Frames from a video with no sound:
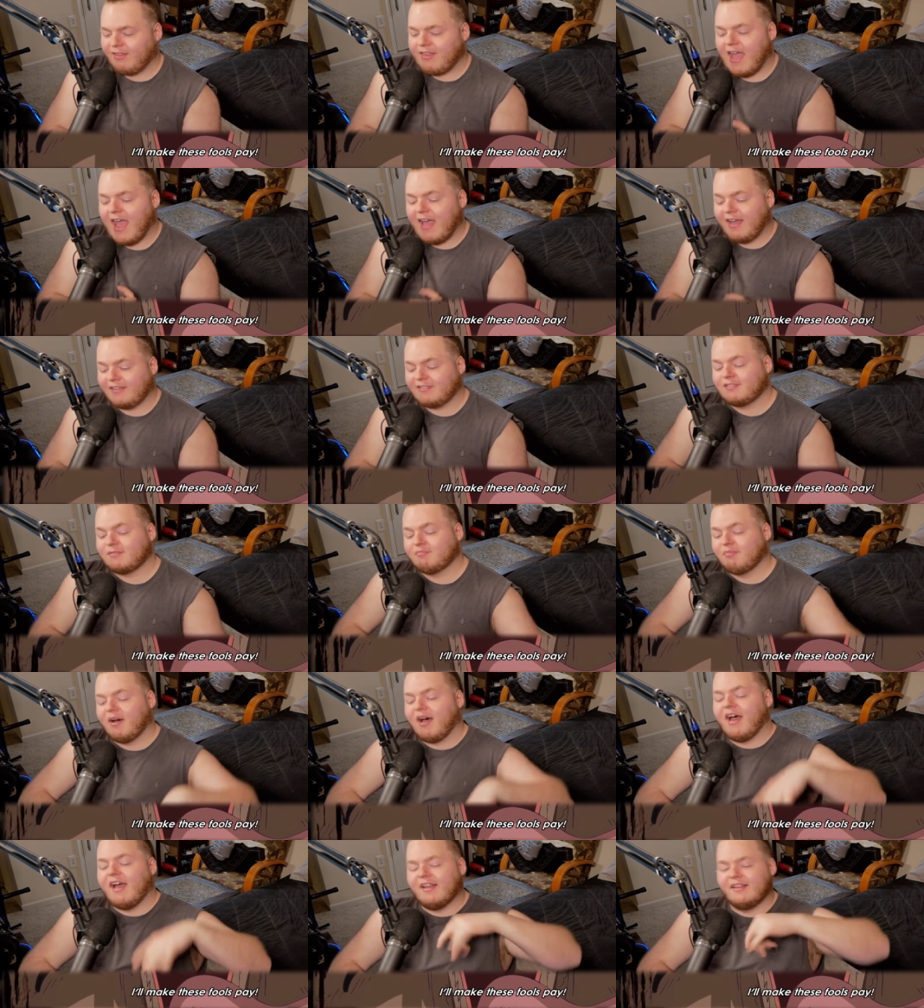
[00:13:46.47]
Thanks,
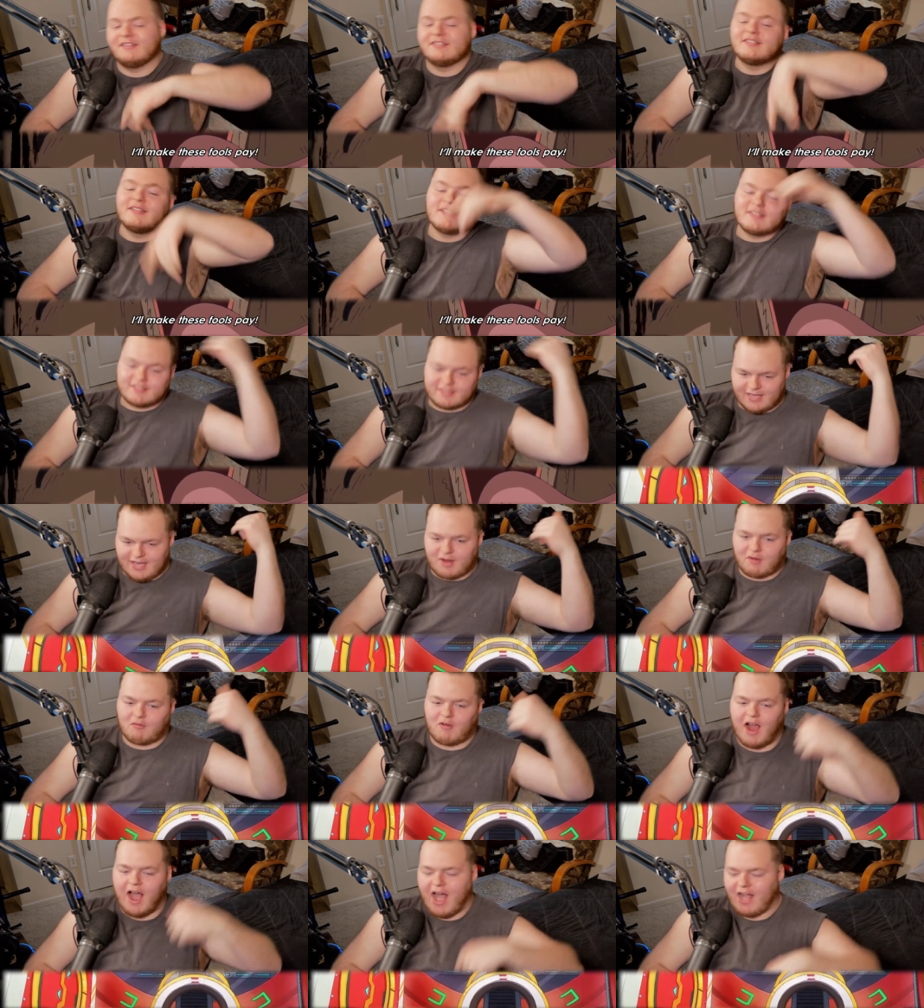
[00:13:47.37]
but
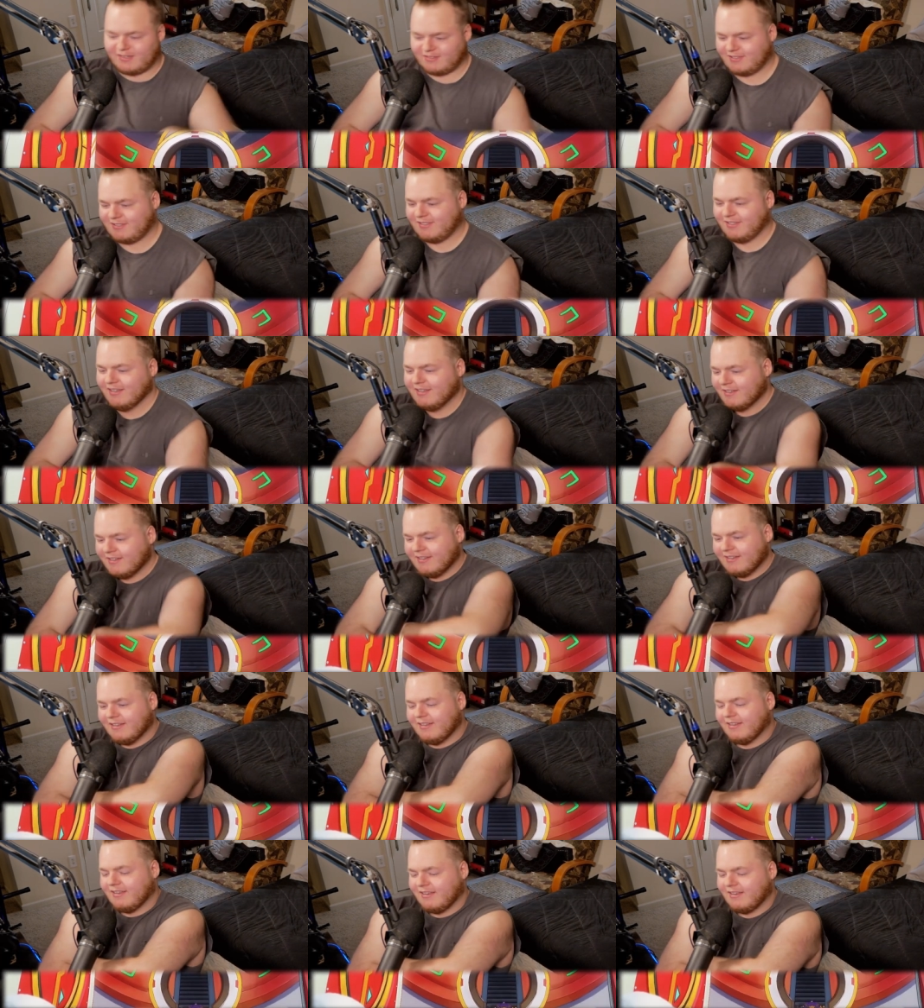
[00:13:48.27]
kick rocks.
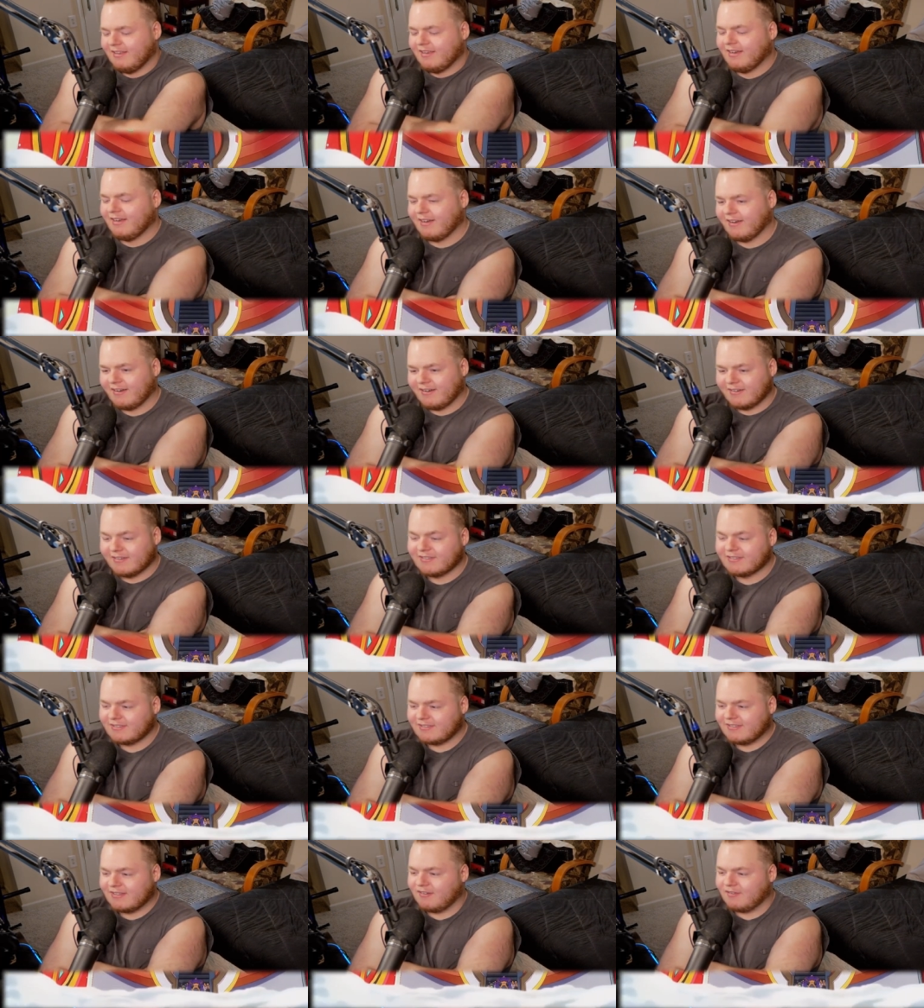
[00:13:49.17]
Yo,
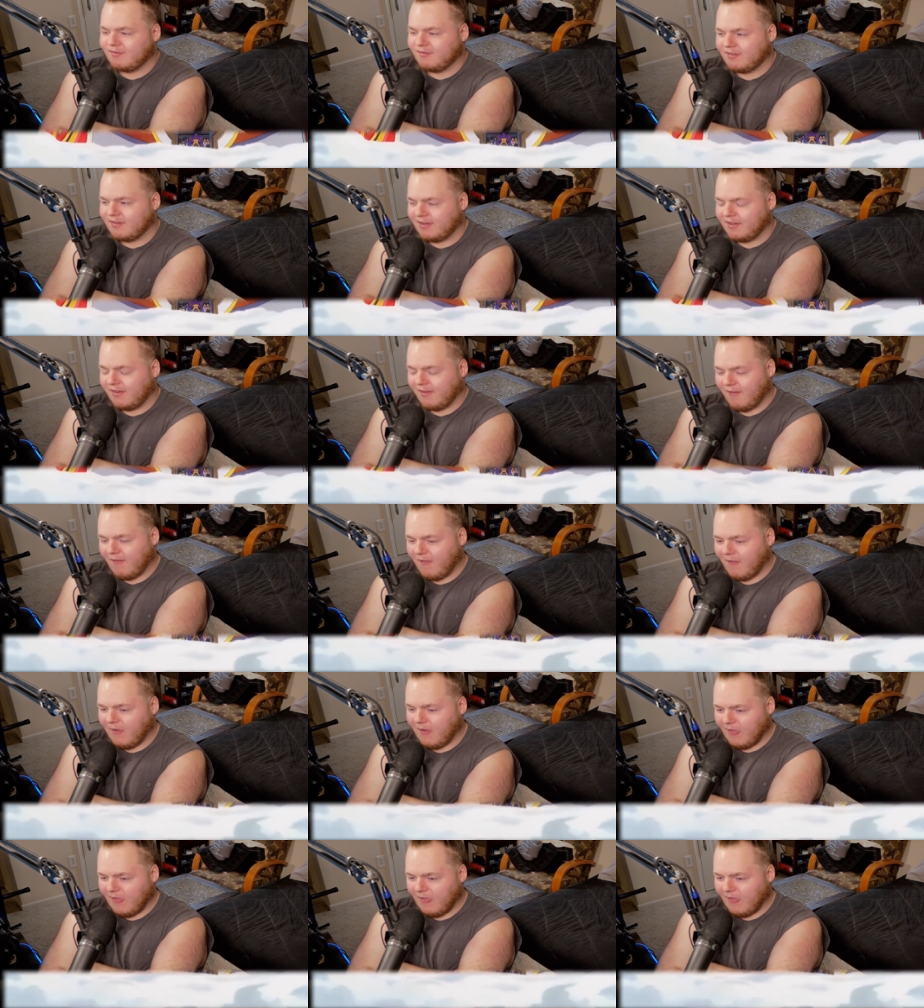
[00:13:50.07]
so funny.